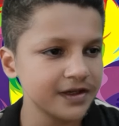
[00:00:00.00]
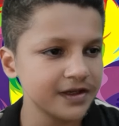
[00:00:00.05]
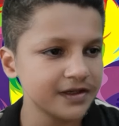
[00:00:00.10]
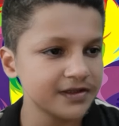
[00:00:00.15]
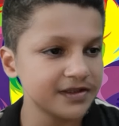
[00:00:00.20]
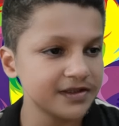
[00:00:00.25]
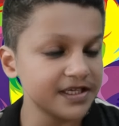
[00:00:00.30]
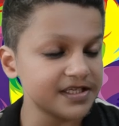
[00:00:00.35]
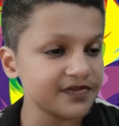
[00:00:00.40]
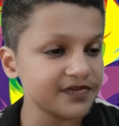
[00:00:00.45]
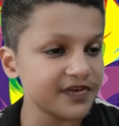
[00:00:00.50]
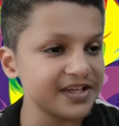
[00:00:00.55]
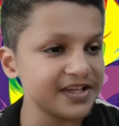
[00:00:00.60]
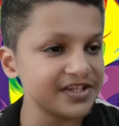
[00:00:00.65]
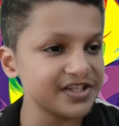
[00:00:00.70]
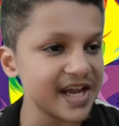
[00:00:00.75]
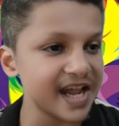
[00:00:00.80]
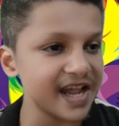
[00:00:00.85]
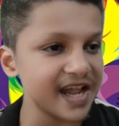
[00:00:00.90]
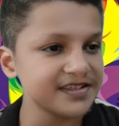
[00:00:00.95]
This
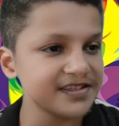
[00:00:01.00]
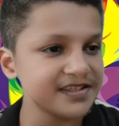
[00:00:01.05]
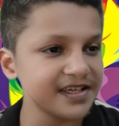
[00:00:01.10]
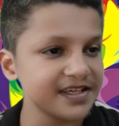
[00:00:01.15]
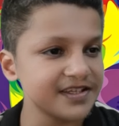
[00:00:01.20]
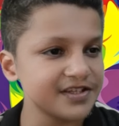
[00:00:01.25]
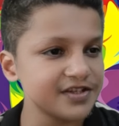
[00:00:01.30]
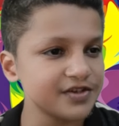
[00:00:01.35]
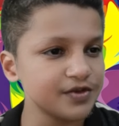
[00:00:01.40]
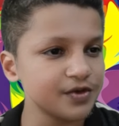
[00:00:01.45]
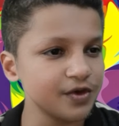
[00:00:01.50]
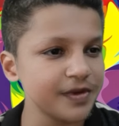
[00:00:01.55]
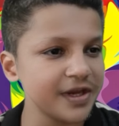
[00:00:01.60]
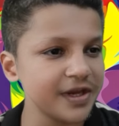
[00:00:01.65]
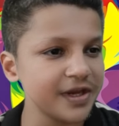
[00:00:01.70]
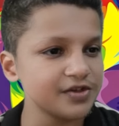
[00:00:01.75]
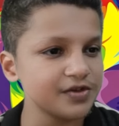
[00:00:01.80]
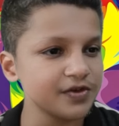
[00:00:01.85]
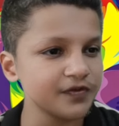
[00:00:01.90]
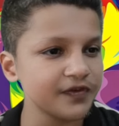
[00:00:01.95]
franchise is too
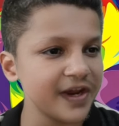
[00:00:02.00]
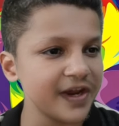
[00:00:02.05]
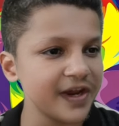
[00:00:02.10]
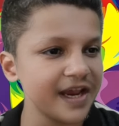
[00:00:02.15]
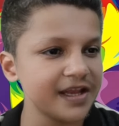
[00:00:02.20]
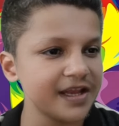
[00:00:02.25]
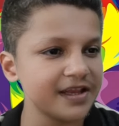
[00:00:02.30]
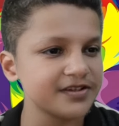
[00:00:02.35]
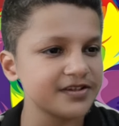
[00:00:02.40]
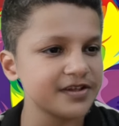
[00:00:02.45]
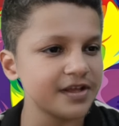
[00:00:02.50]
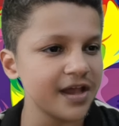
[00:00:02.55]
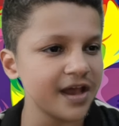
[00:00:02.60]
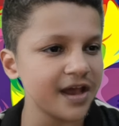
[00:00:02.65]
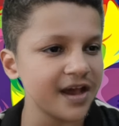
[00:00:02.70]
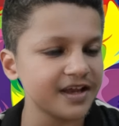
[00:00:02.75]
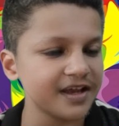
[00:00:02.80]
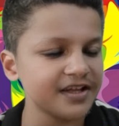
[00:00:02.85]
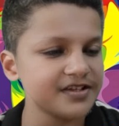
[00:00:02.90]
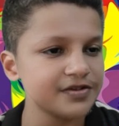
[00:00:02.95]
big to fail
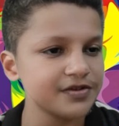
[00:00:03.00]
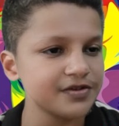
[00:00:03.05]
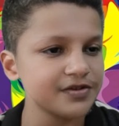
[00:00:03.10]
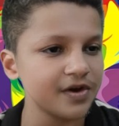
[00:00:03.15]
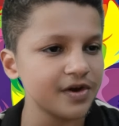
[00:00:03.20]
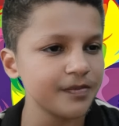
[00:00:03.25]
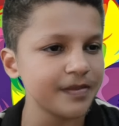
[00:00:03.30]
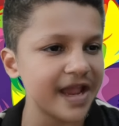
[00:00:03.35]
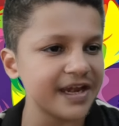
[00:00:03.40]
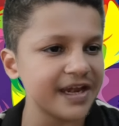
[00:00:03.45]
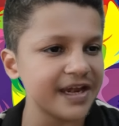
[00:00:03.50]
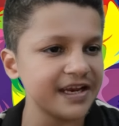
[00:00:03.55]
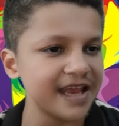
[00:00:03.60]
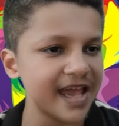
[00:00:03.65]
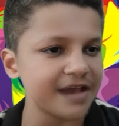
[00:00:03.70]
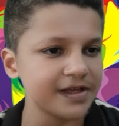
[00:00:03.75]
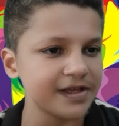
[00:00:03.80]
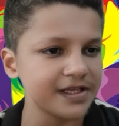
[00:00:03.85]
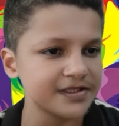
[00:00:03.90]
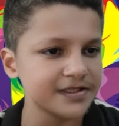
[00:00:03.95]
on so many
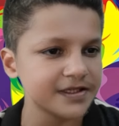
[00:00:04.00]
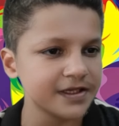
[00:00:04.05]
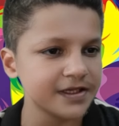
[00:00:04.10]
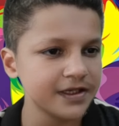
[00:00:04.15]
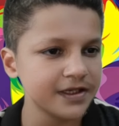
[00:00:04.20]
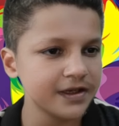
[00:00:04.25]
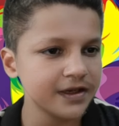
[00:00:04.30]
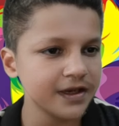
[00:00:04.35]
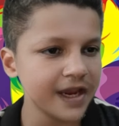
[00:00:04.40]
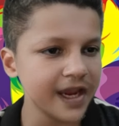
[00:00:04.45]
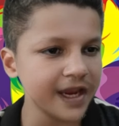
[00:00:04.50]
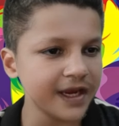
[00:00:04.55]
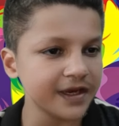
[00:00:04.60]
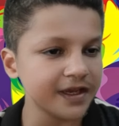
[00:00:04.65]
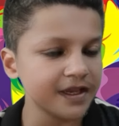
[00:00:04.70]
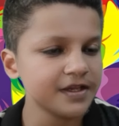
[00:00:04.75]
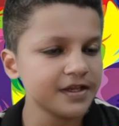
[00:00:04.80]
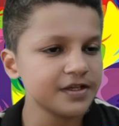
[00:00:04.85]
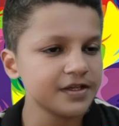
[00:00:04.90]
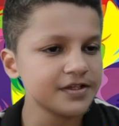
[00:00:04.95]
levels, and
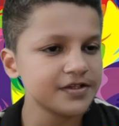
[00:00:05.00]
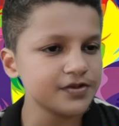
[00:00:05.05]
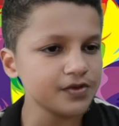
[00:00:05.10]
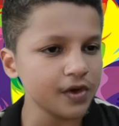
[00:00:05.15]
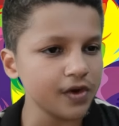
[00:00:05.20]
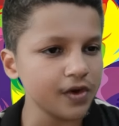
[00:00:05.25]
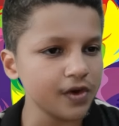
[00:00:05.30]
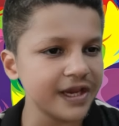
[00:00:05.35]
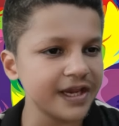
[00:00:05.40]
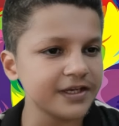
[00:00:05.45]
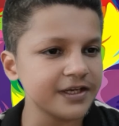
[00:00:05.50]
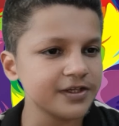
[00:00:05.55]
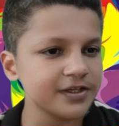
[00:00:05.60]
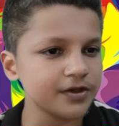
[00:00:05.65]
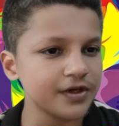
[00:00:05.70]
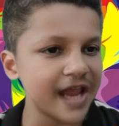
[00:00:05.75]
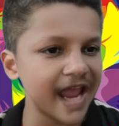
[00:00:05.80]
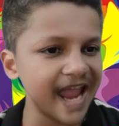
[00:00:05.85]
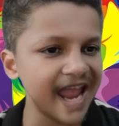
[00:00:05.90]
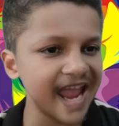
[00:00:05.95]
so it
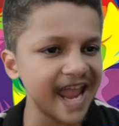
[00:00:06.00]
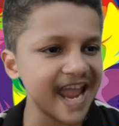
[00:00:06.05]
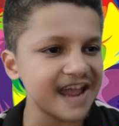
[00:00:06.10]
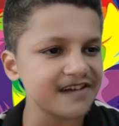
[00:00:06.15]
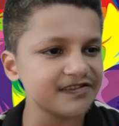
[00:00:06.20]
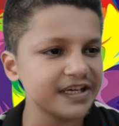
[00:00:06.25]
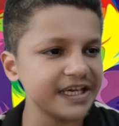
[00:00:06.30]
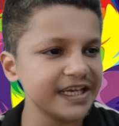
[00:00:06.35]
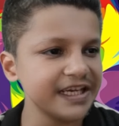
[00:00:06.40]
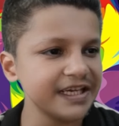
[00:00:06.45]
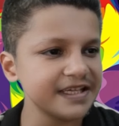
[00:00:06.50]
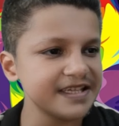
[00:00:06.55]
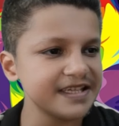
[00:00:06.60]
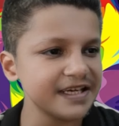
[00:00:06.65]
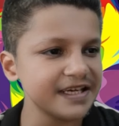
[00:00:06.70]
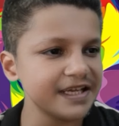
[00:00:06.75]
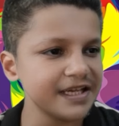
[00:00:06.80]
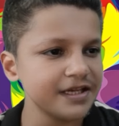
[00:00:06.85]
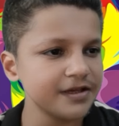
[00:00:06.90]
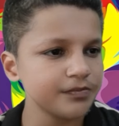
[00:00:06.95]
could have
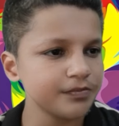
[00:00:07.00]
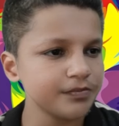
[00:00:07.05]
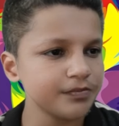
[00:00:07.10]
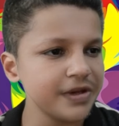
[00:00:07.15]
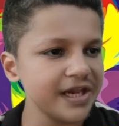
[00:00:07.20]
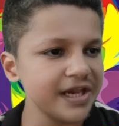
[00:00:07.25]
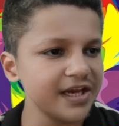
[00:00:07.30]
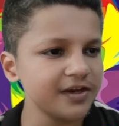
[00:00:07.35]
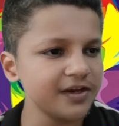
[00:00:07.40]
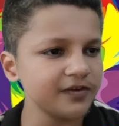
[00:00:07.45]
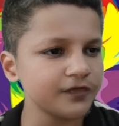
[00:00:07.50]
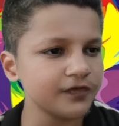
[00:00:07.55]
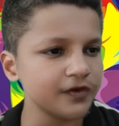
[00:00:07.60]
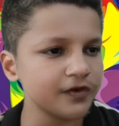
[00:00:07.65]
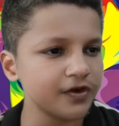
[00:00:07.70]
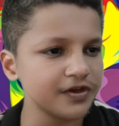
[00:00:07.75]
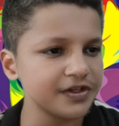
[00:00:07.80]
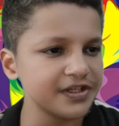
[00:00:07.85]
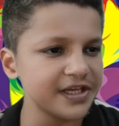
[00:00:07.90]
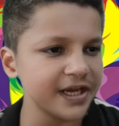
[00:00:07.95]
easily been
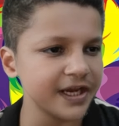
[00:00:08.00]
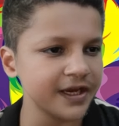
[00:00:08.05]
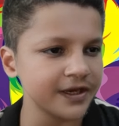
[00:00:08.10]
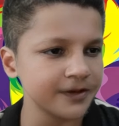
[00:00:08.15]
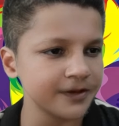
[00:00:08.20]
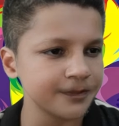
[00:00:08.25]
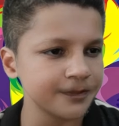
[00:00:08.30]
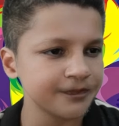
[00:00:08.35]
phoned in.